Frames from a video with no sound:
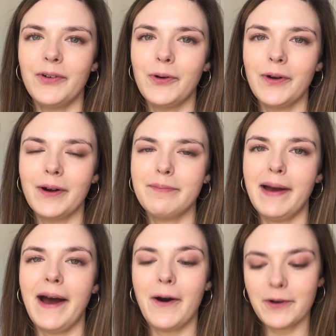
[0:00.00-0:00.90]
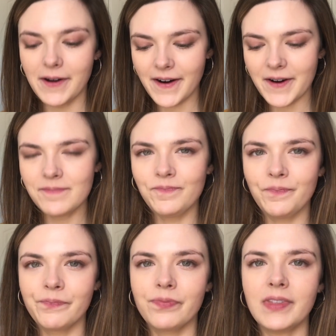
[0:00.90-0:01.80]
For powder,
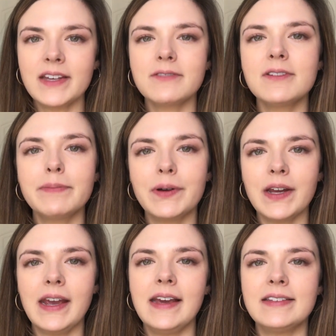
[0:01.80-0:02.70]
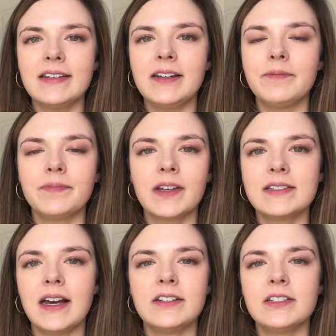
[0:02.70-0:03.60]
this was pretty easy
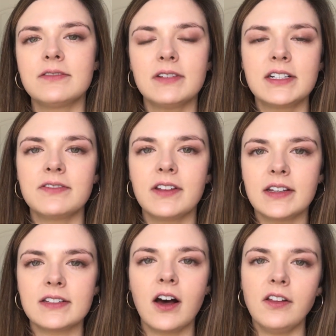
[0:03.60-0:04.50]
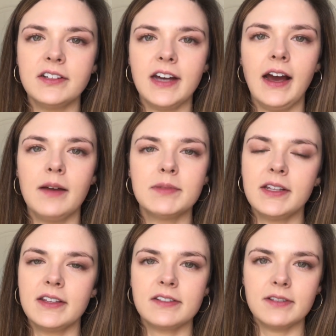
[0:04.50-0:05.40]
because I just reach for this all the time, so
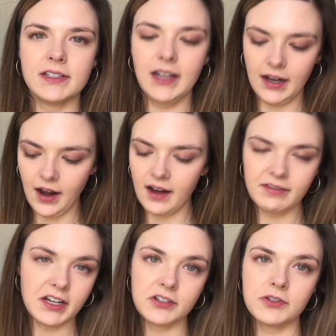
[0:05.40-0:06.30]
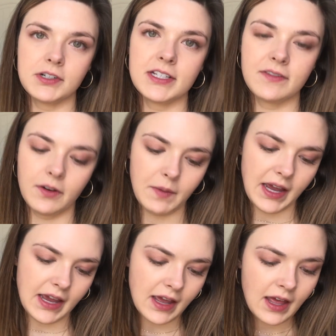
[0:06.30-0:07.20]
this was an obvious choice for
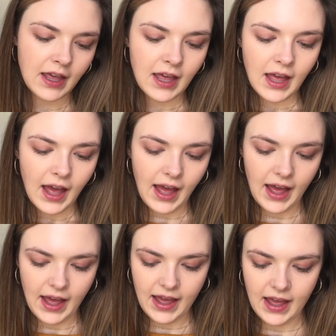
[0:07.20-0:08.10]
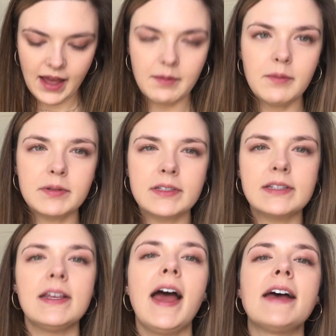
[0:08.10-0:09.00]
me. I am
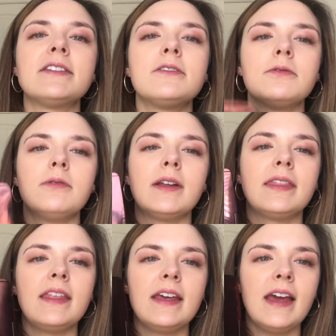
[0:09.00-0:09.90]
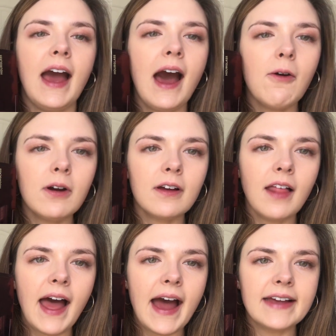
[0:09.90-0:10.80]
obsessed with the
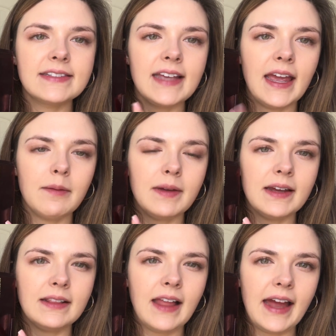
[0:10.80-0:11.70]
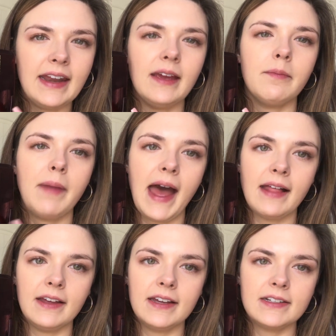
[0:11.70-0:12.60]
Hourglass Ambient Lighting
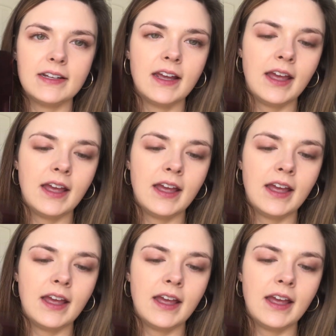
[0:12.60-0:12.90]
Palette.